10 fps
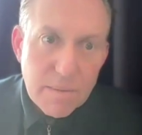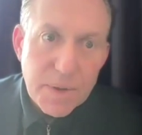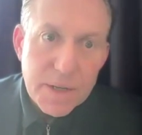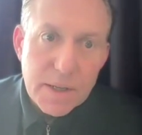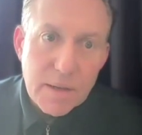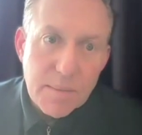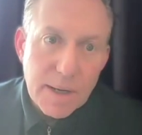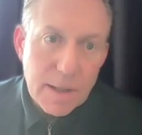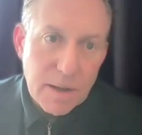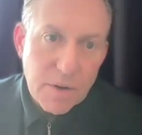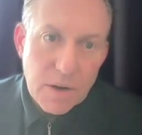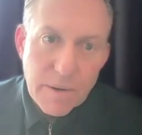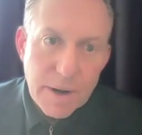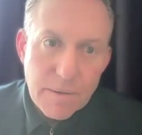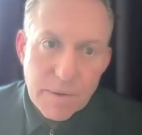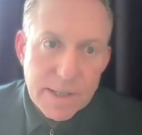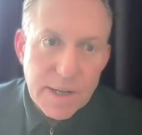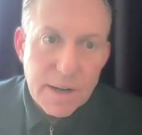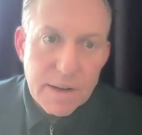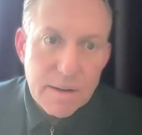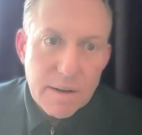is in the middle of a great reset,